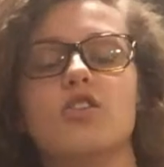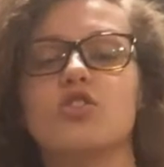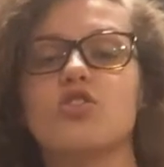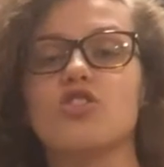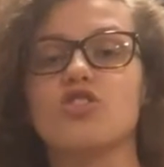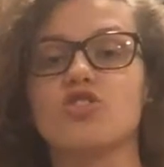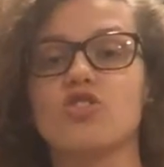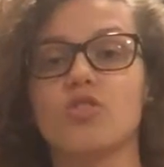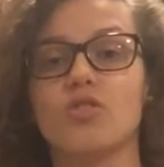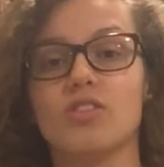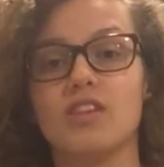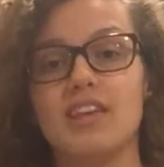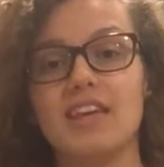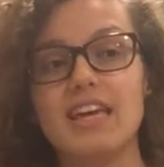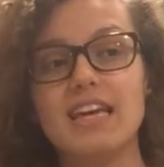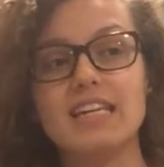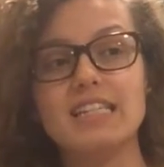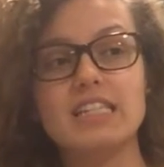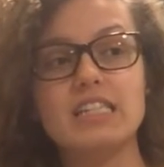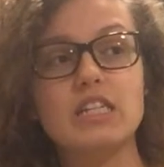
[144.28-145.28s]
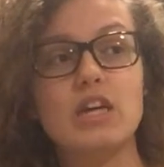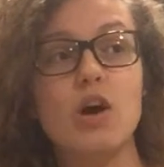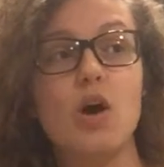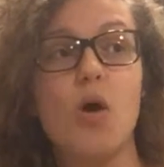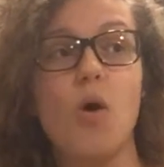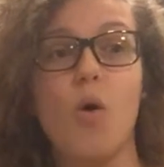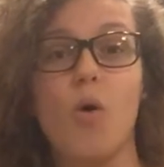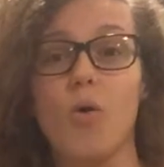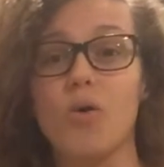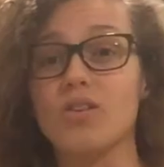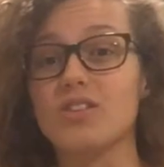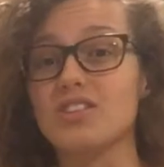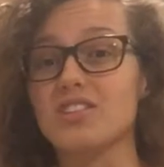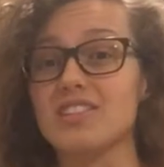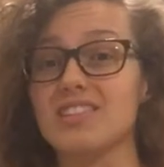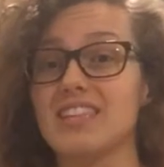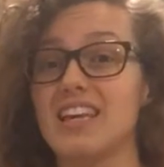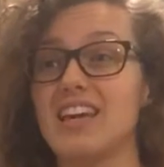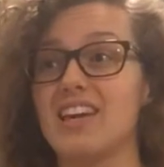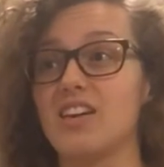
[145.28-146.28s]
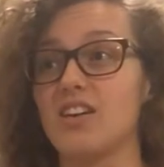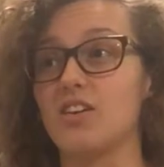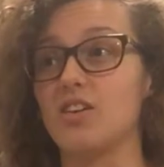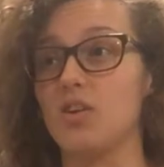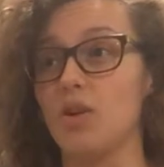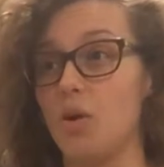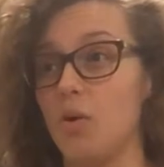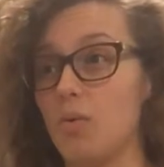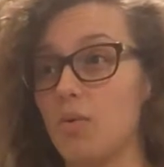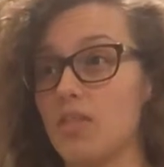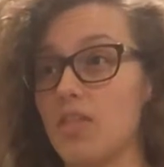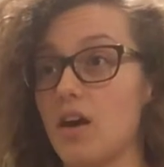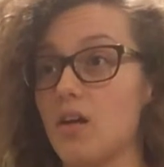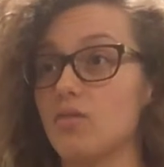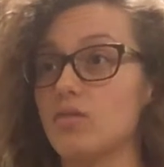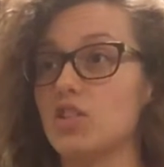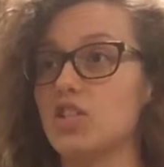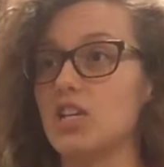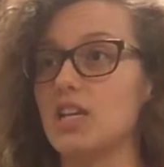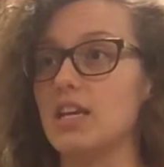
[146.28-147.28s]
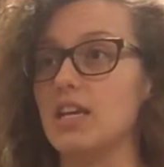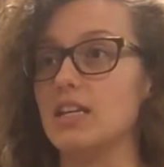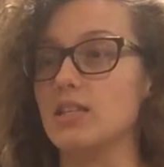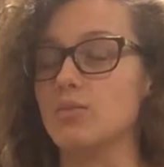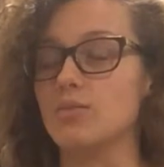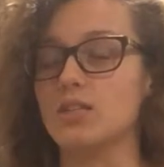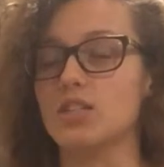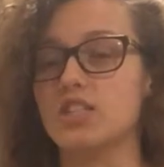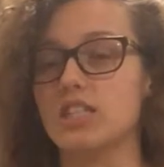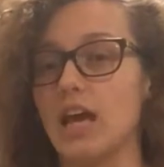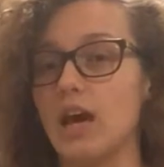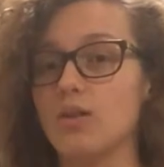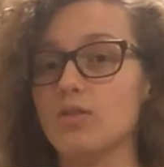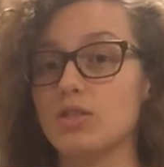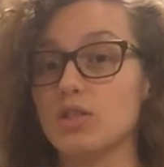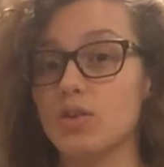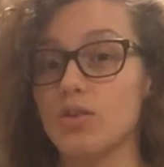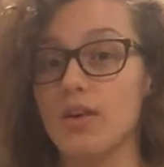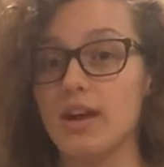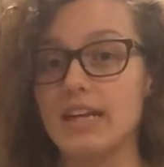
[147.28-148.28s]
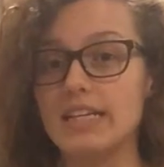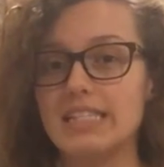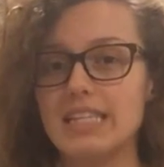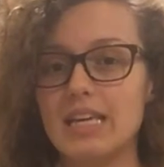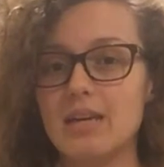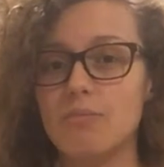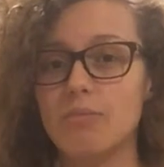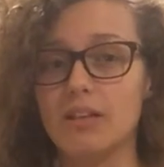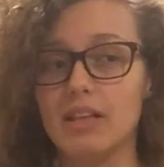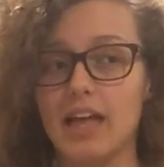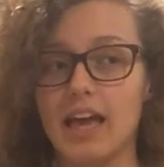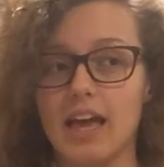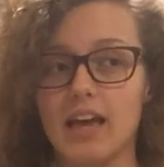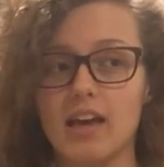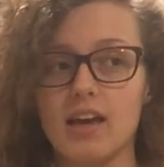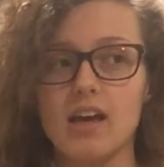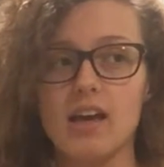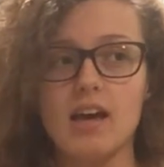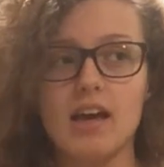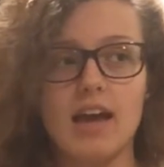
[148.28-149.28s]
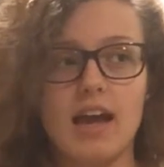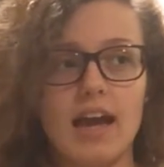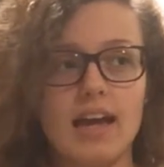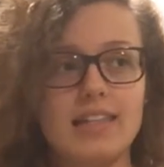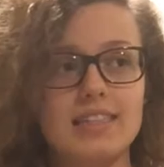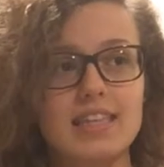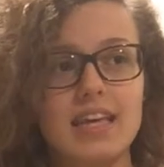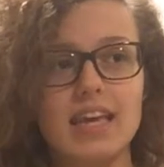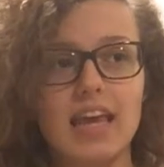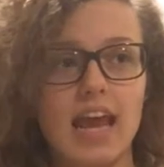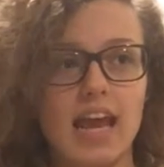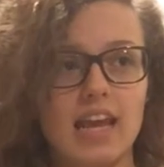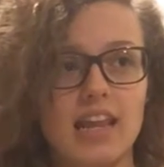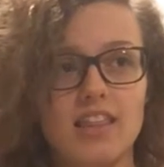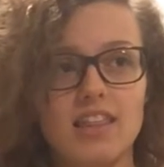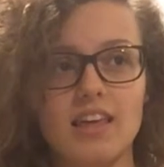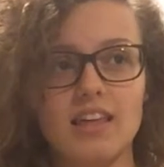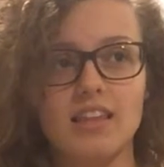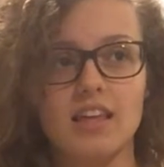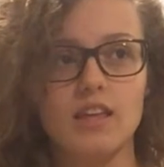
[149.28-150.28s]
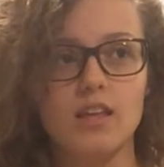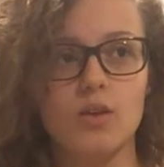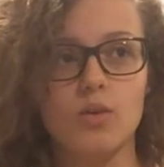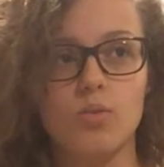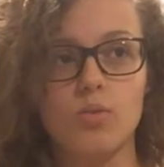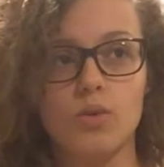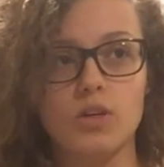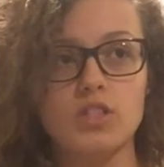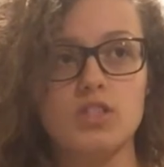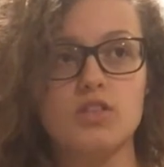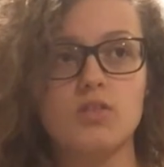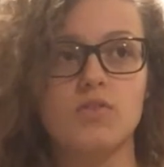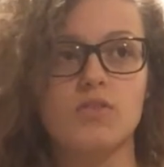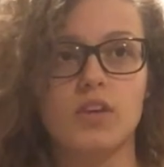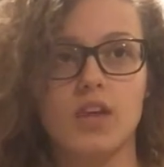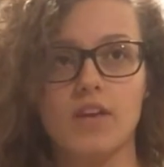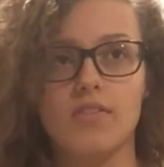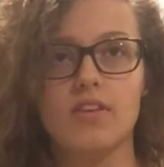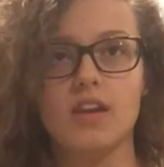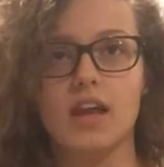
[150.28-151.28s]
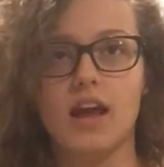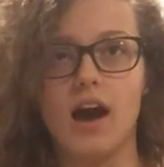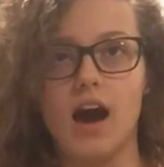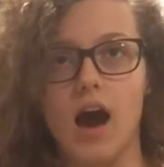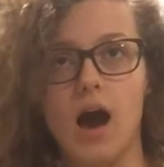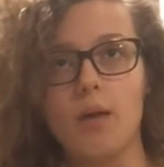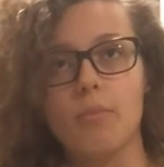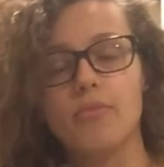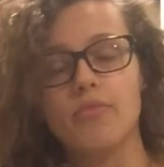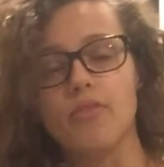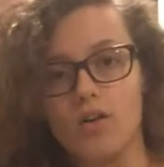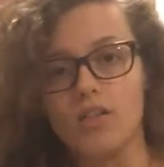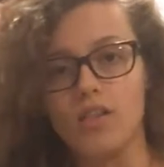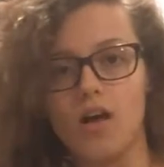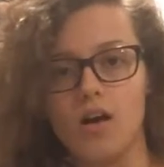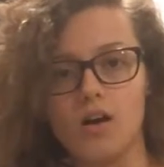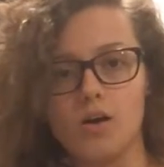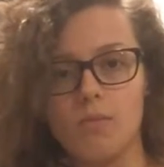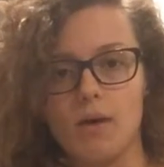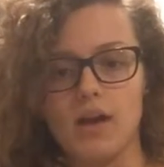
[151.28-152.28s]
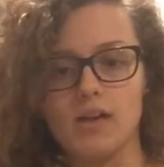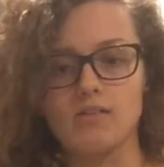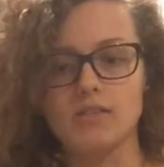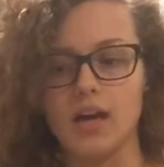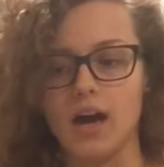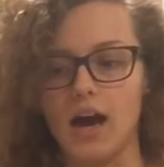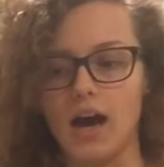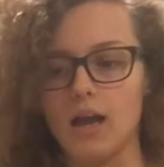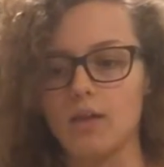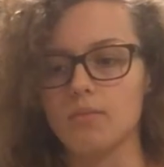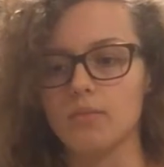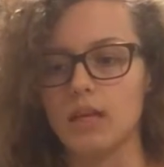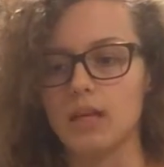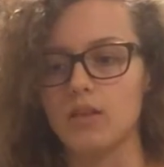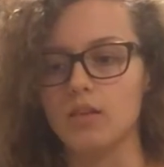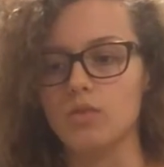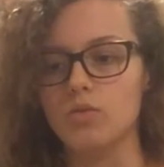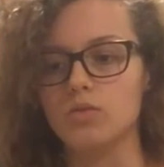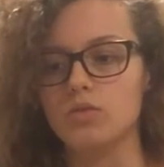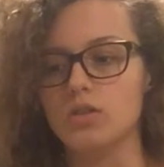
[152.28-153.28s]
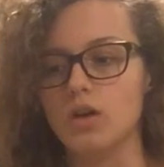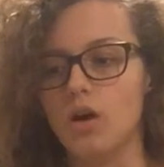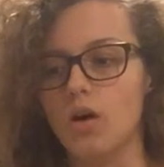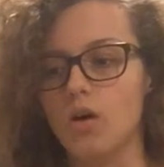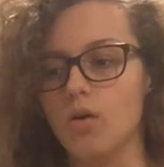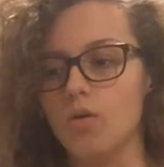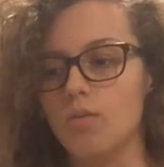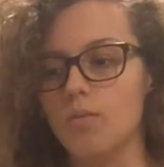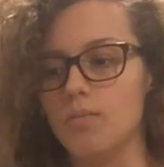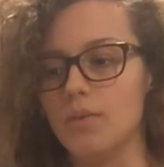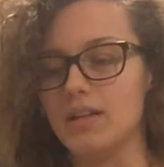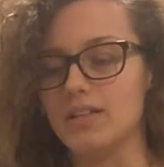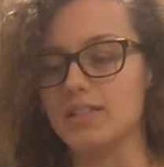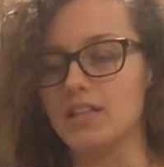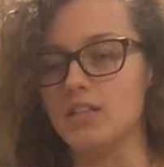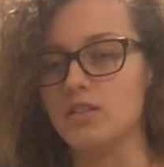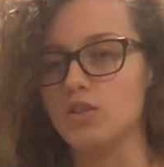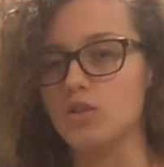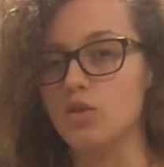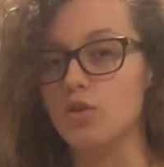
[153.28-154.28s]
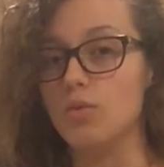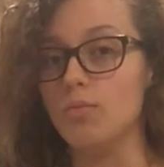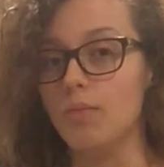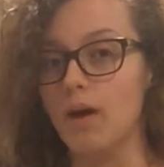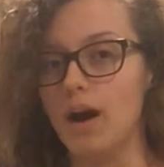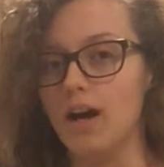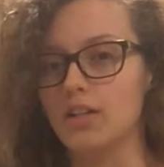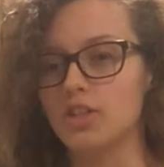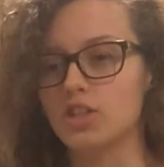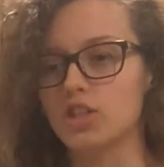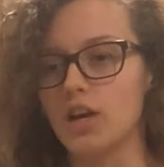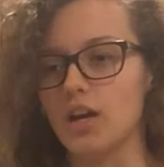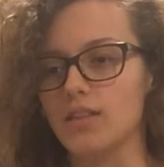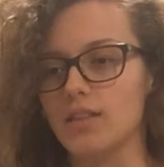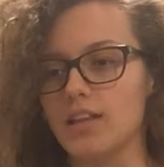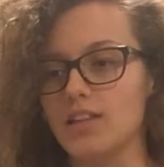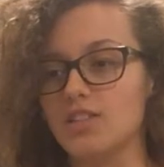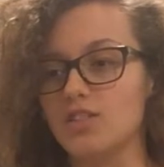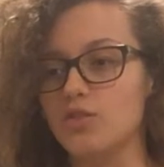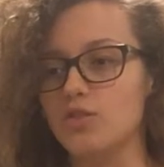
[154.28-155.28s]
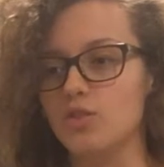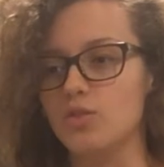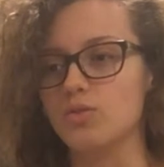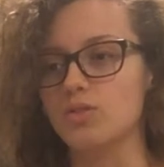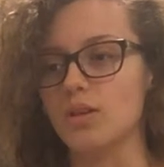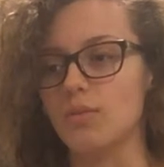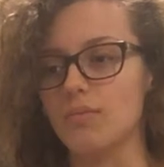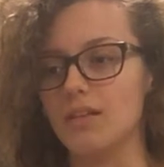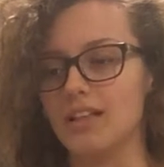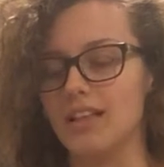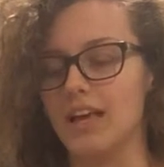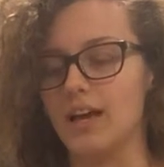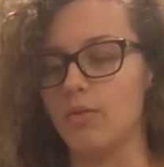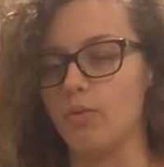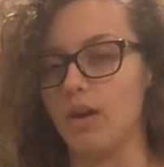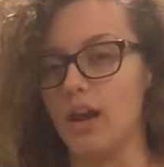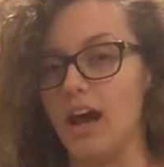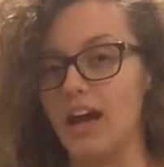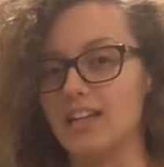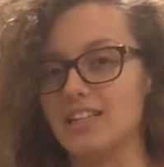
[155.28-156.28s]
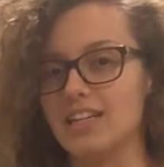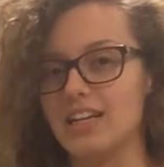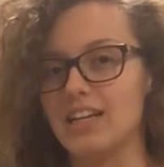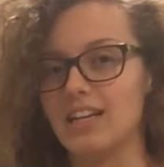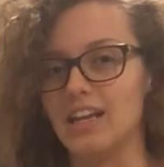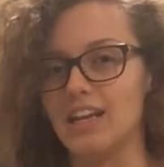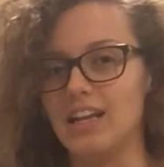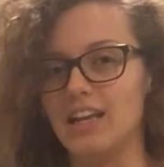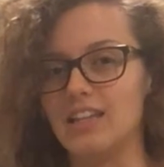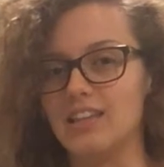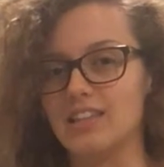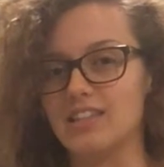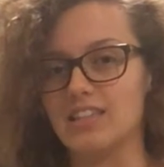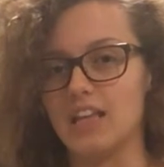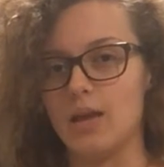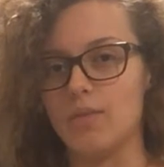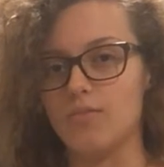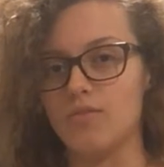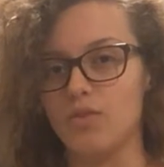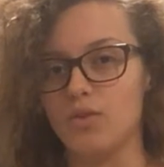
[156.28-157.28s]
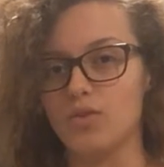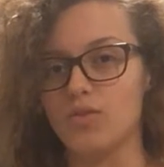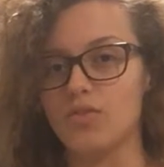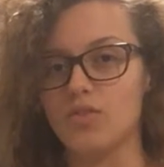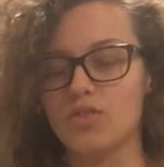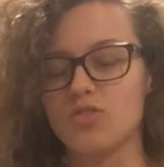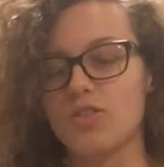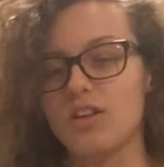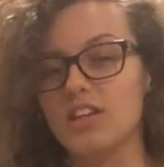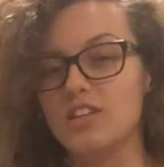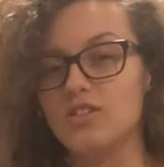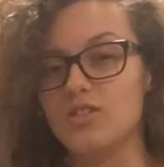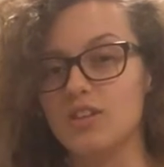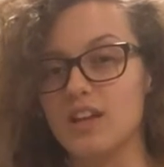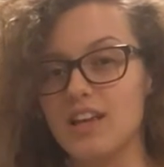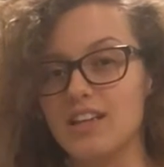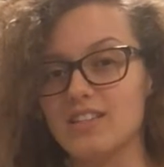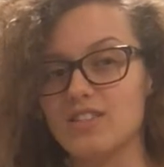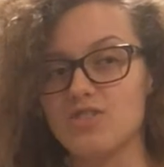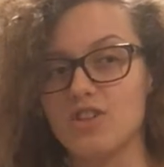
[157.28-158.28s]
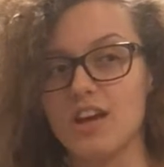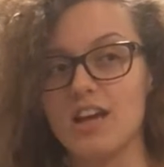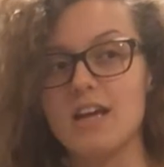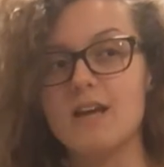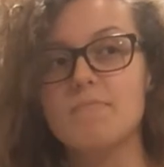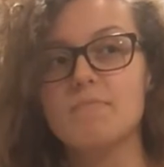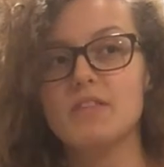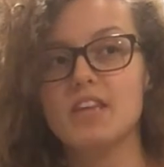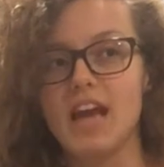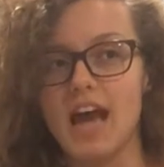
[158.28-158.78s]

nutritional yeast or just like go without cheese, which sounds crazy, but like it's like anything that once you've given it up for a long amount of time, like you don't miss it too much unless you do something like what I did and eat the same foods for 22 days straight,